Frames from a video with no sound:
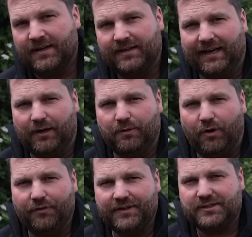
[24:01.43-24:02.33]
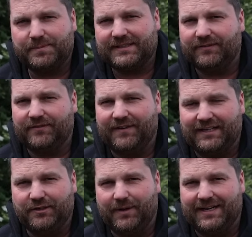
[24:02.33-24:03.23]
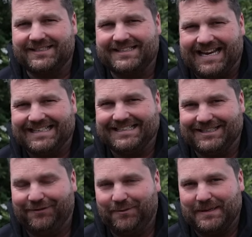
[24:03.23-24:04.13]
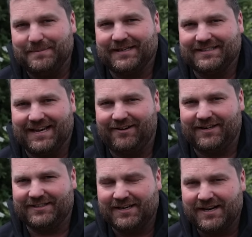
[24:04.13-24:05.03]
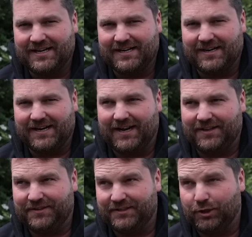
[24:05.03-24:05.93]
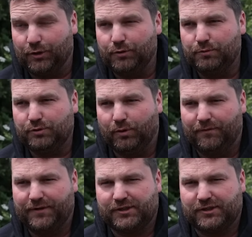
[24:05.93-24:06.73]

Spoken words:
Now, on this specific venue, it's dead easy for me, because there is, through sort of the